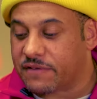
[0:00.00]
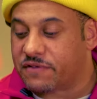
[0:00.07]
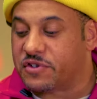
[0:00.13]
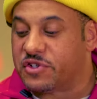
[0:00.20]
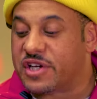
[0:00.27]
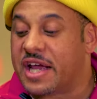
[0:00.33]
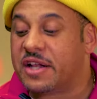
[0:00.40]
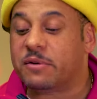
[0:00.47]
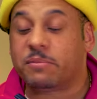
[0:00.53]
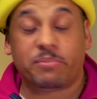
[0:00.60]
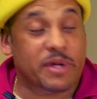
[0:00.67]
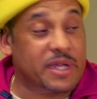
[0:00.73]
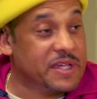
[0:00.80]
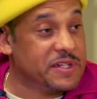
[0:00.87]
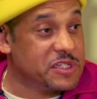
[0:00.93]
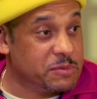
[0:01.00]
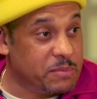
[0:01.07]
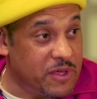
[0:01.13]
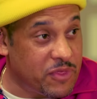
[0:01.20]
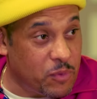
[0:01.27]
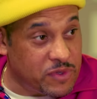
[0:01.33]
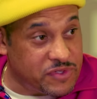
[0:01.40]
If Jada Pickett
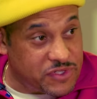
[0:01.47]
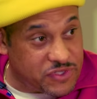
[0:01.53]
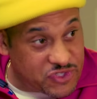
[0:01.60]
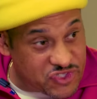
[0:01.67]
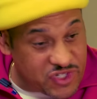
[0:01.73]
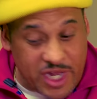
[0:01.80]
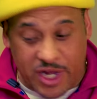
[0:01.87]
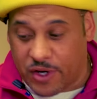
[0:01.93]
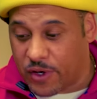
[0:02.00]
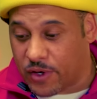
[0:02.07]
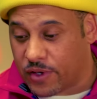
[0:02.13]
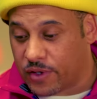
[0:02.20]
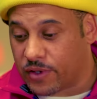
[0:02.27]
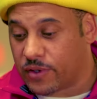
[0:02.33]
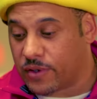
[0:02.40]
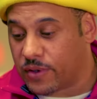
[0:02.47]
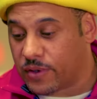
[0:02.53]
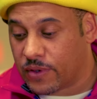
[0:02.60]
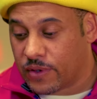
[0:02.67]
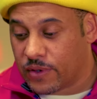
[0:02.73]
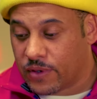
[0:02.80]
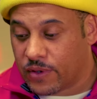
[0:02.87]
Smith was a singer,
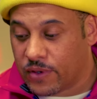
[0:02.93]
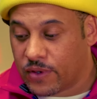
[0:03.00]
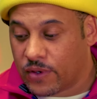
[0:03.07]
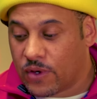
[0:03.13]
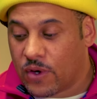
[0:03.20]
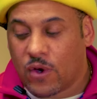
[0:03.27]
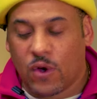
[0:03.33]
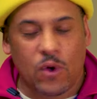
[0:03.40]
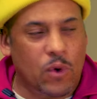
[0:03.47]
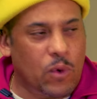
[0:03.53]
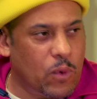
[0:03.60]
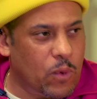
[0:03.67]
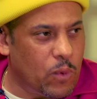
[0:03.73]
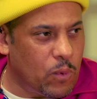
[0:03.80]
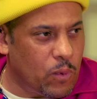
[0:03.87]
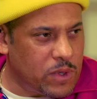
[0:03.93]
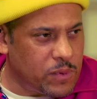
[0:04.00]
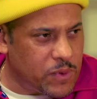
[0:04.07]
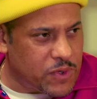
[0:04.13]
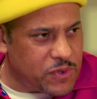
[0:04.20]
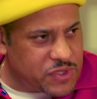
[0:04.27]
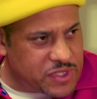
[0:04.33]
okay, what
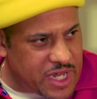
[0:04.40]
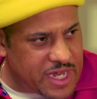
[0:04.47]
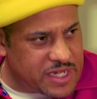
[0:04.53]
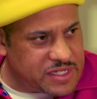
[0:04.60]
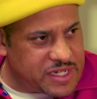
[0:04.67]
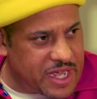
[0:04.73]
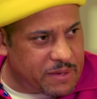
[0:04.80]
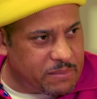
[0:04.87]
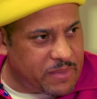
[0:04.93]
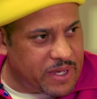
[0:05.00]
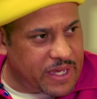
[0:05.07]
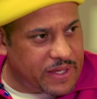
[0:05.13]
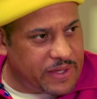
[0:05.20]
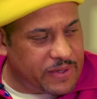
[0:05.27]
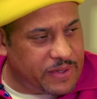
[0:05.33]
would her stage name be?